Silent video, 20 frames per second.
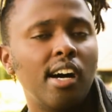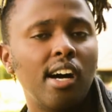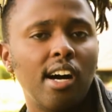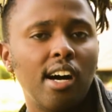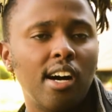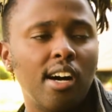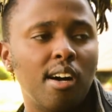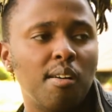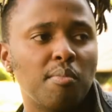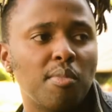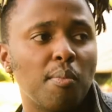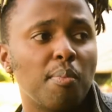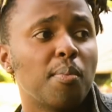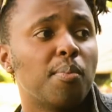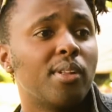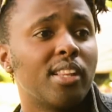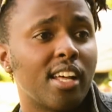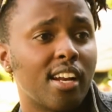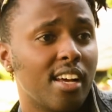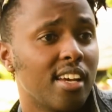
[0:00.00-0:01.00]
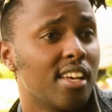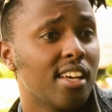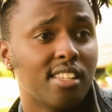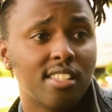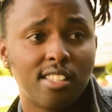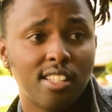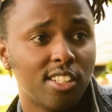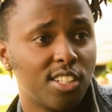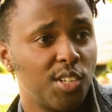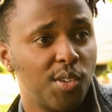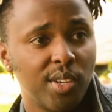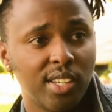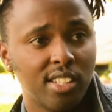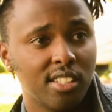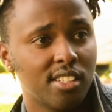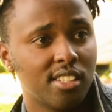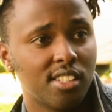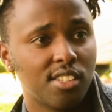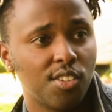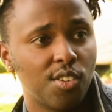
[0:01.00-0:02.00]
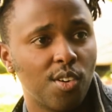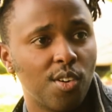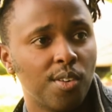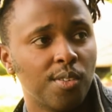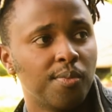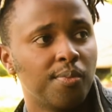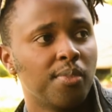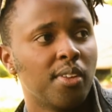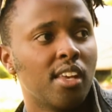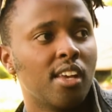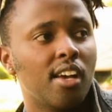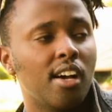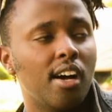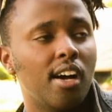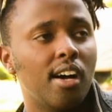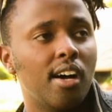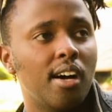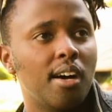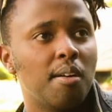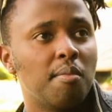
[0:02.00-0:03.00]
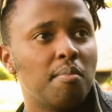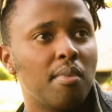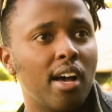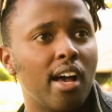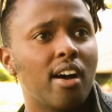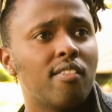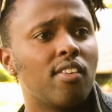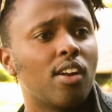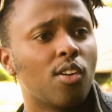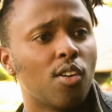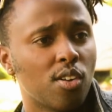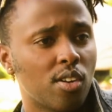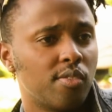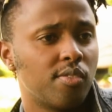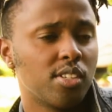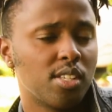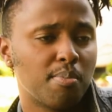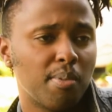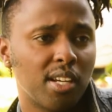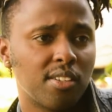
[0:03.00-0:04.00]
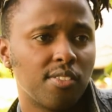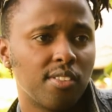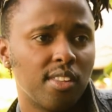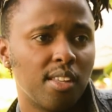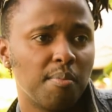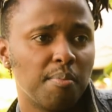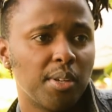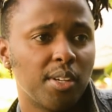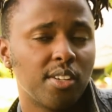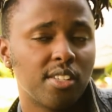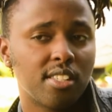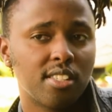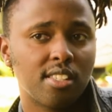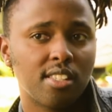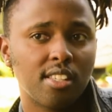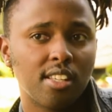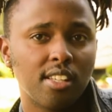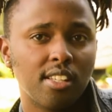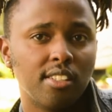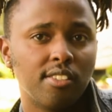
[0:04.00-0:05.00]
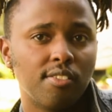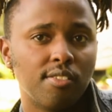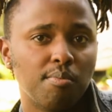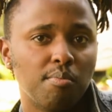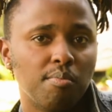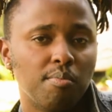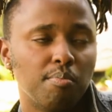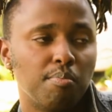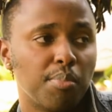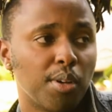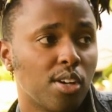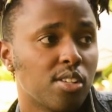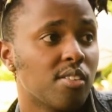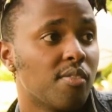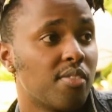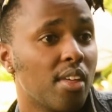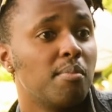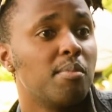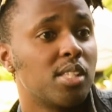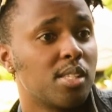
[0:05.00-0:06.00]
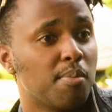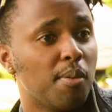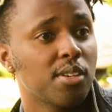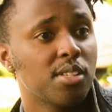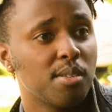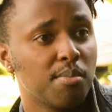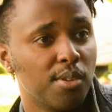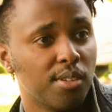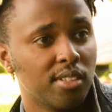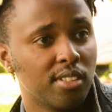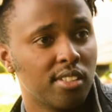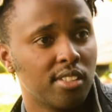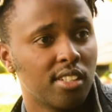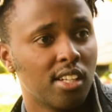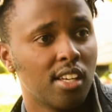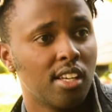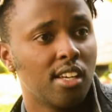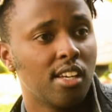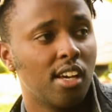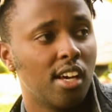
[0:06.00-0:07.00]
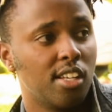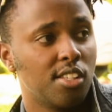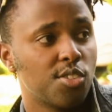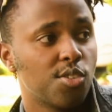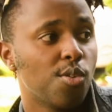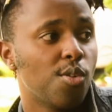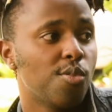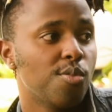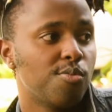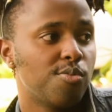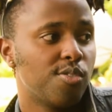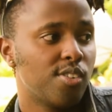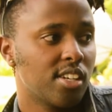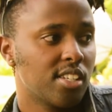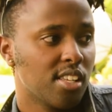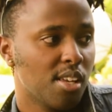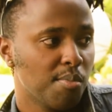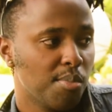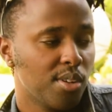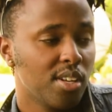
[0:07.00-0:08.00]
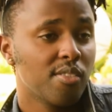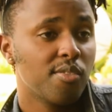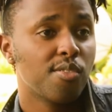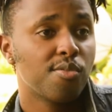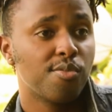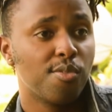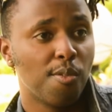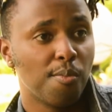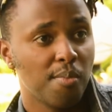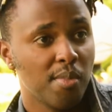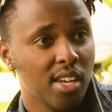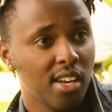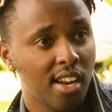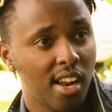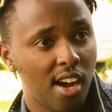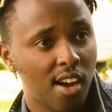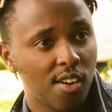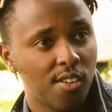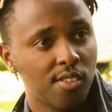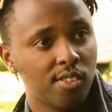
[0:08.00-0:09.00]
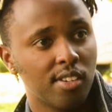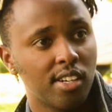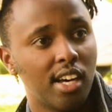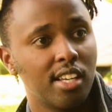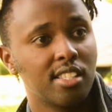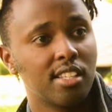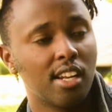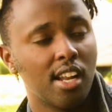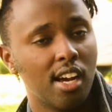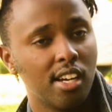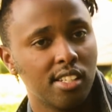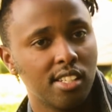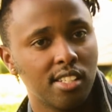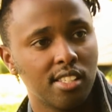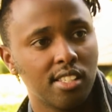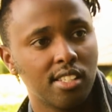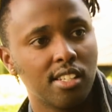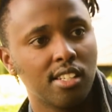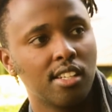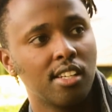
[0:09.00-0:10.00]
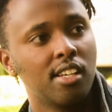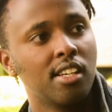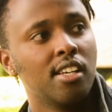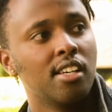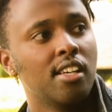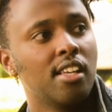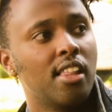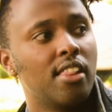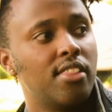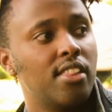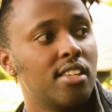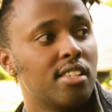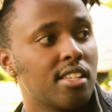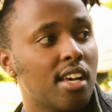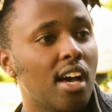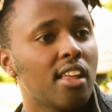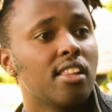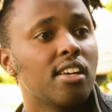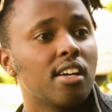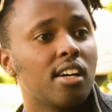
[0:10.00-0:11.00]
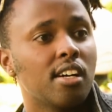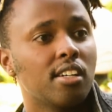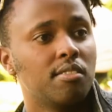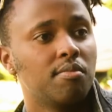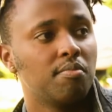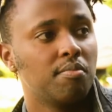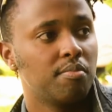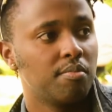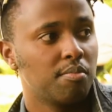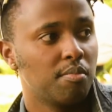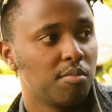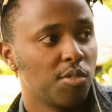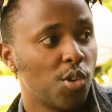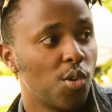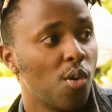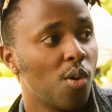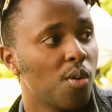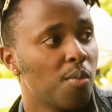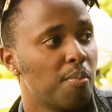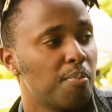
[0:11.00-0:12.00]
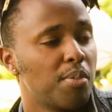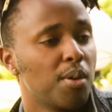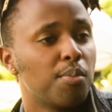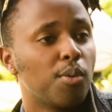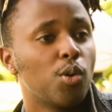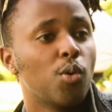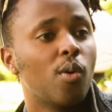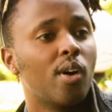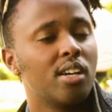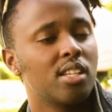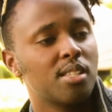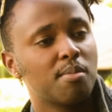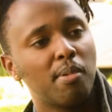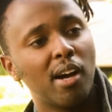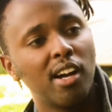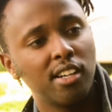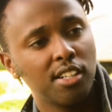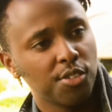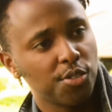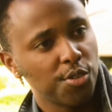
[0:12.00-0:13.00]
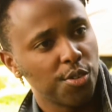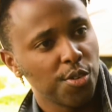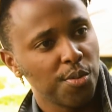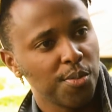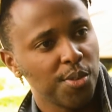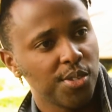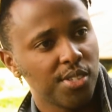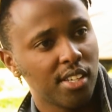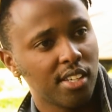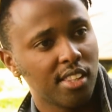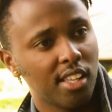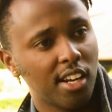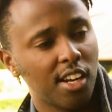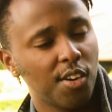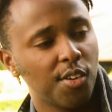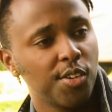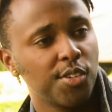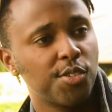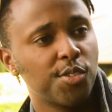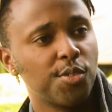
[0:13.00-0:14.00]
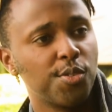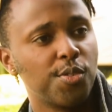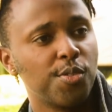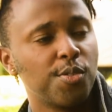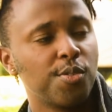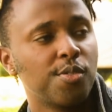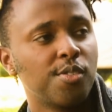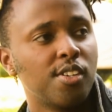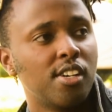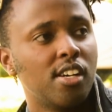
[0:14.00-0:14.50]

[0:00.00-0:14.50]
The people that are here still doing it, you know. I have a lot of respect for them because of them it's possible. And so, for example, even for me now as an artist, there's other, you know, people who are aspiring to do music that are going to